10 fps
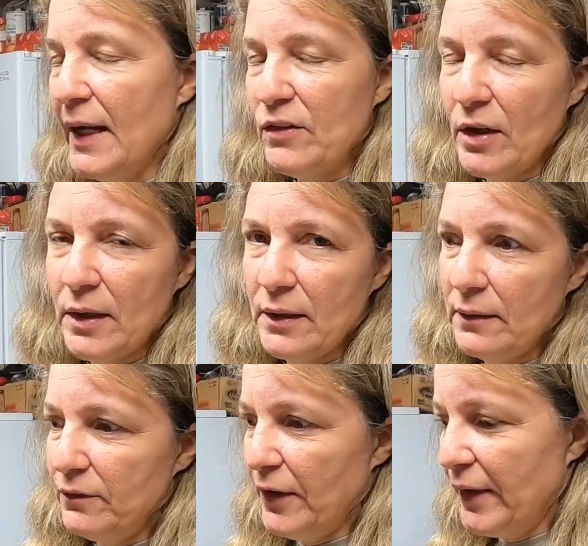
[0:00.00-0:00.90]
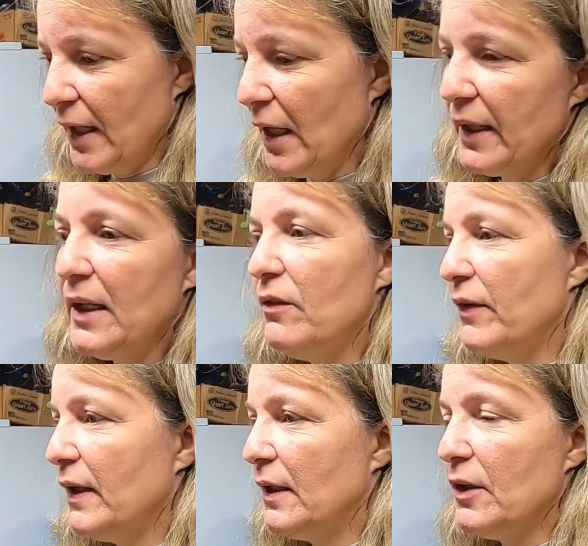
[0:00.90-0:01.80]
It's a very
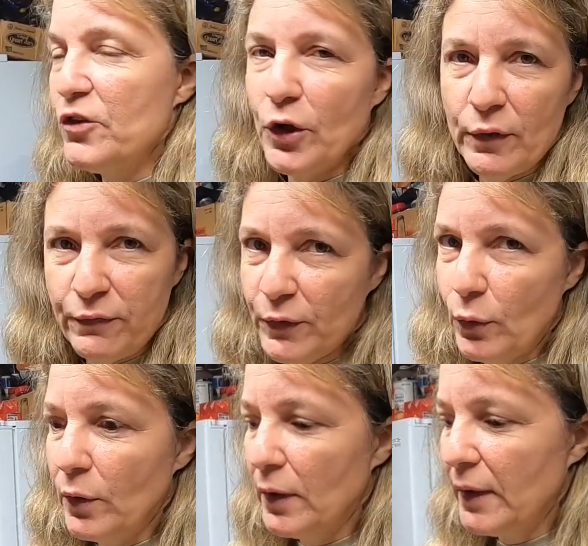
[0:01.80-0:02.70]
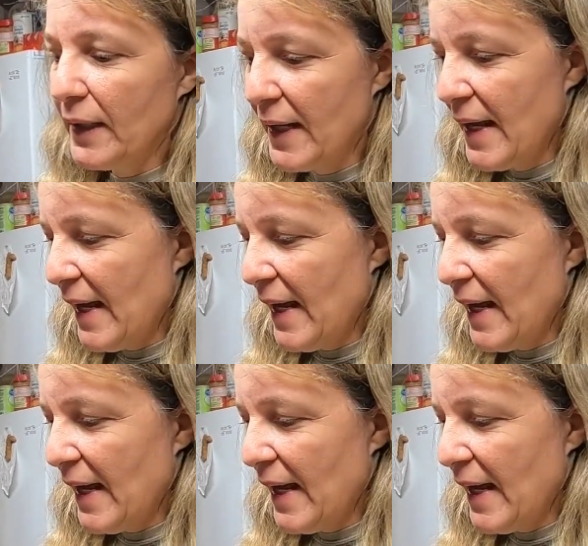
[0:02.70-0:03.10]
uneven dirt floor,